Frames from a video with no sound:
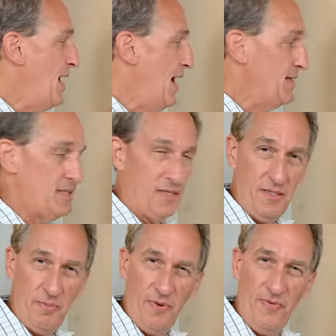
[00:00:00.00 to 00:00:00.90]
I
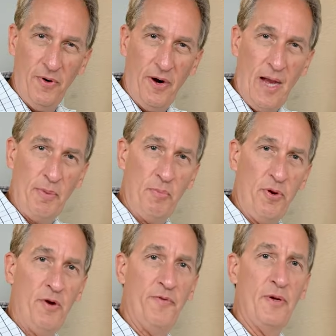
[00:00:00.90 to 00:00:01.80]
tend to prefer
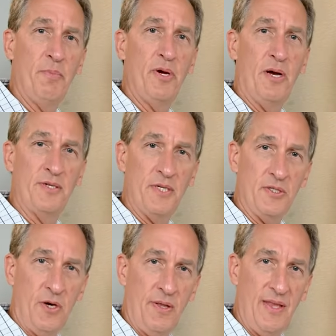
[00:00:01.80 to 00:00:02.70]
ibuprofen because
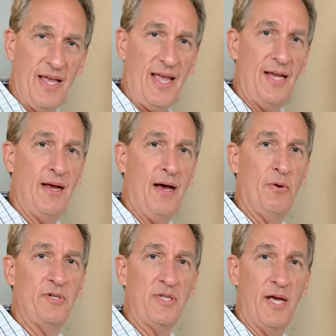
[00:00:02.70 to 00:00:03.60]
it's on the
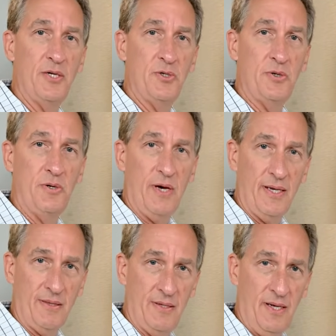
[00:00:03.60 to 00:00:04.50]
8-hour schedule
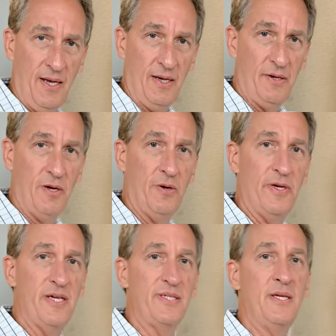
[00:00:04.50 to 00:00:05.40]
like the
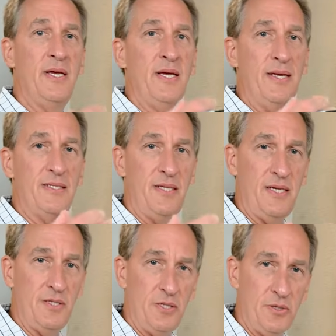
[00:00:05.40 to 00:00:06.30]
Tylenol is. It's
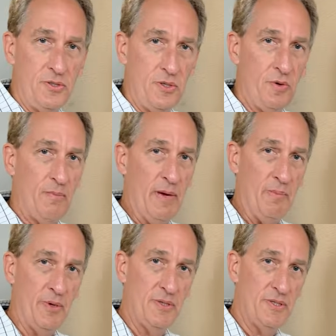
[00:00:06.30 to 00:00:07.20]
easier to
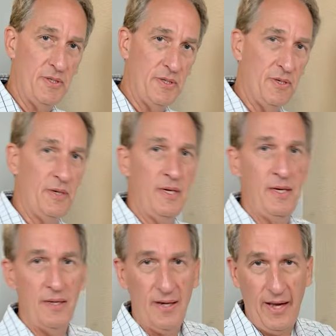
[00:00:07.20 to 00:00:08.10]
remember to
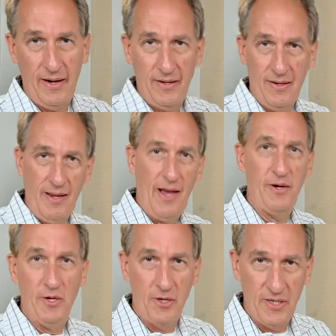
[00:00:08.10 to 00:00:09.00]
kind of how
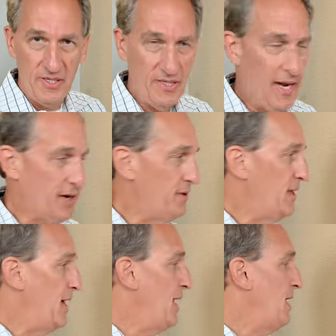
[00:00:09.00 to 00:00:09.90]
you're going to stagger
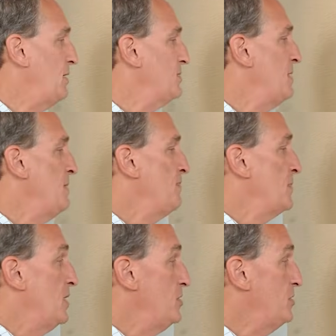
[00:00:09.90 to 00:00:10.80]
that out.
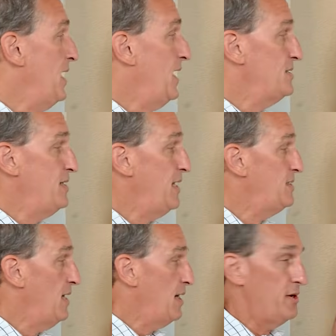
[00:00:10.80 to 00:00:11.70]
You can take
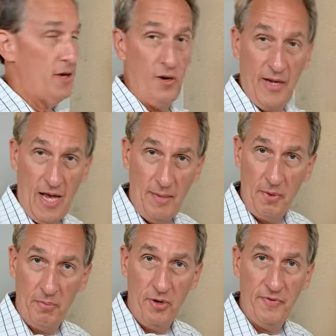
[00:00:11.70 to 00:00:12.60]
Tylenol and
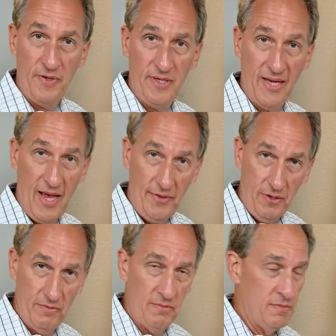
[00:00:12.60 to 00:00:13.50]
ibuprofen
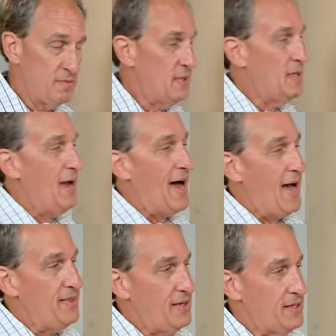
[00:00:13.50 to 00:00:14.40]
together.
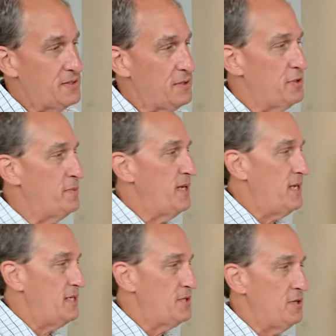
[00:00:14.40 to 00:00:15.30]
I think it's a little bit
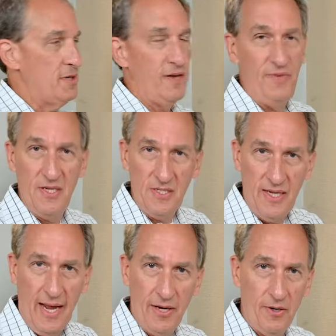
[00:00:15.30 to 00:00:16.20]
easier if you
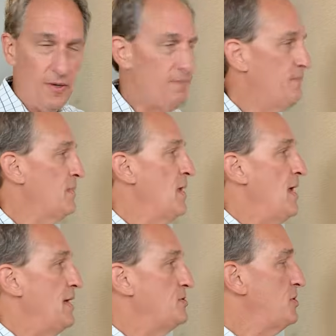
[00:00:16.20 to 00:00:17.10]
stagger them.
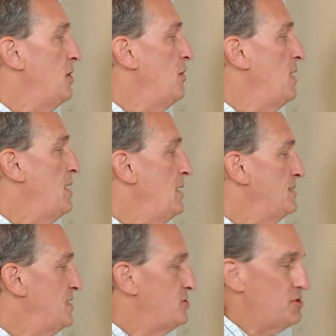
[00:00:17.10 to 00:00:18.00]
And so
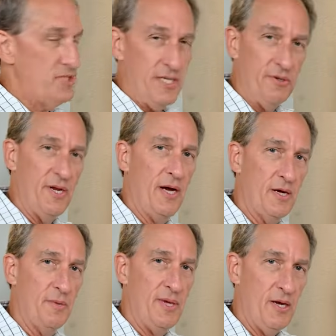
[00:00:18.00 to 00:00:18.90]
since you're still not
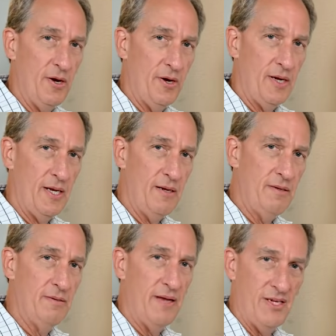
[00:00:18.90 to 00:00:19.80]
going to be
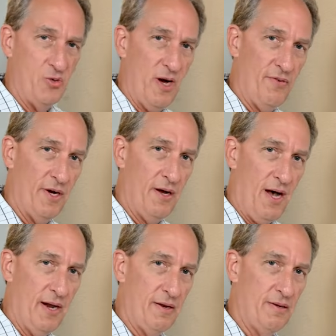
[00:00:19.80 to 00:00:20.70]
hurting at 12
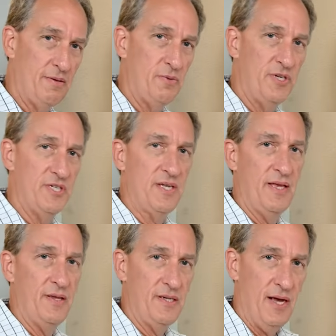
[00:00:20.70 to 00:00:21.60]
o'clock, we're just
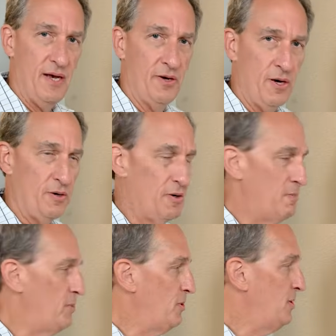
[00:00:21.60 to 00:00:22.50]
getting the Tylenol
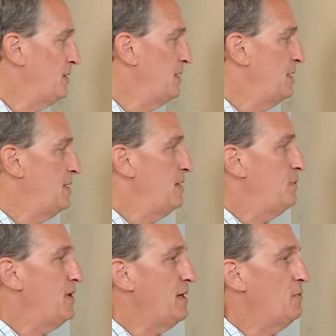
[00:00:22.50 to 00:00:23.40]
on board,
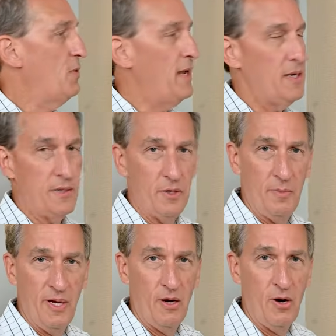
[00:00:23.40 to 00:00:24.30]
we can wait a
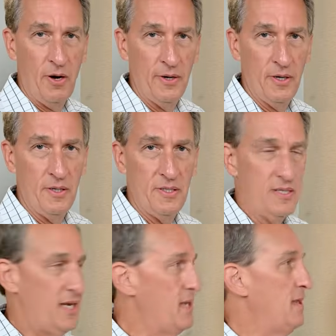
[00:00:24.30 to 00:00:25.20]
little bit longer to
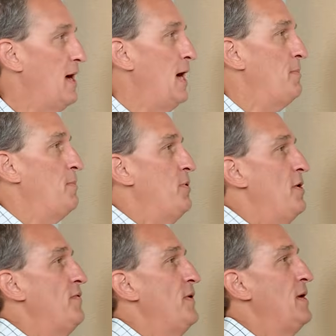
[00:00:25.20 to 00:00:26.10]
take the
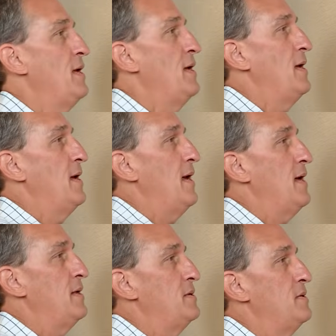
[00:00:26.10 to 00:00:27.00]
ibuprofen.
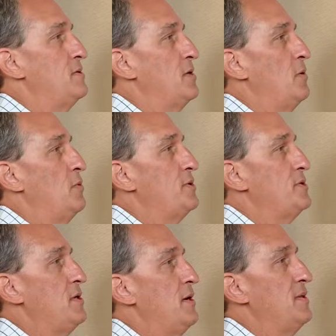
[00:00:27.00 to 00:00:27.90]
And so we'll
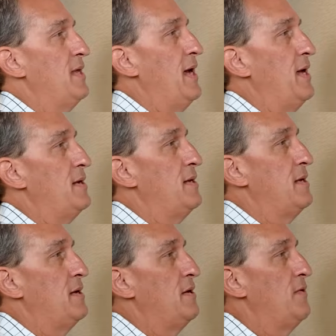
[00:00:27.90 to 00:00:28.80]
start that
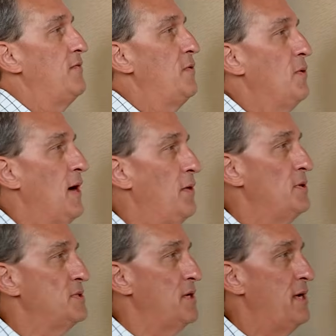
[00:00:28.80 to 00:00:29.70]
4
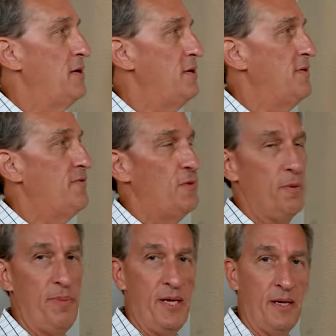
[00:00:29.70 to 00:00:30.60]
hours later at
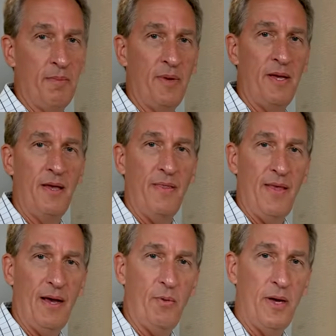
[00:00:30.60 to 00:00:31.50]
4 p.m.
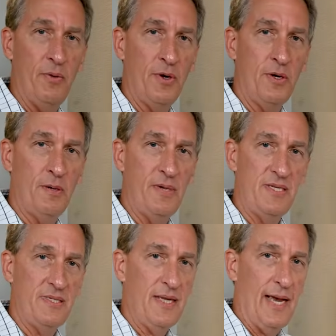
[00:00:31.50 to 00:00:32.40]
That way we're going to be
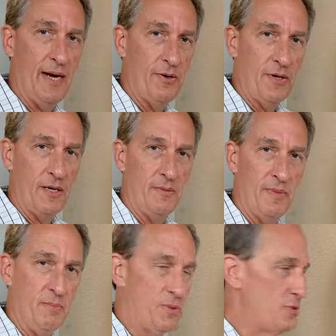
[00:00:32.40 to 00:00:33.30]
staggering them
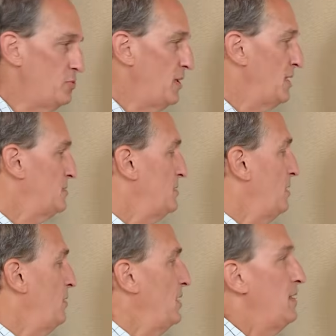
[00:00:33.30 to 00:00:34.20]
in between.
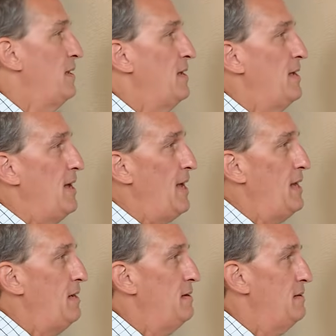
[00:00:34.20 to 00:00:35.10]
So at
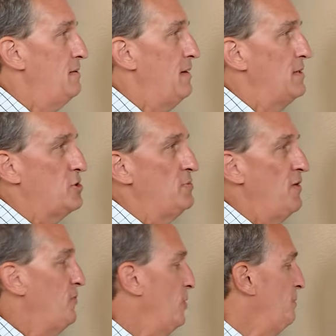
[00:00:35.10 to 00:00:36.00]

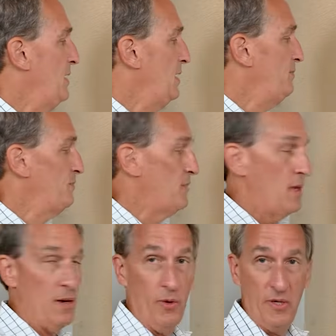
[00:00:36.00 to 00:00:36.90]
4 p.m.,
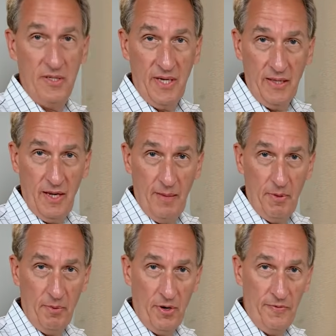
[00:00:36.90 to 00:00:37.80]
we're going to take the
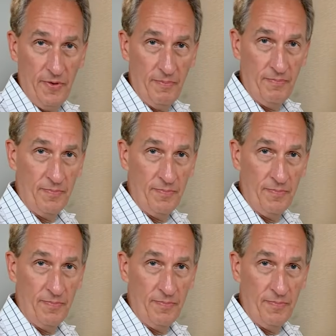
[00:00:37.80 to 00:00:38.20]
ibuprofen.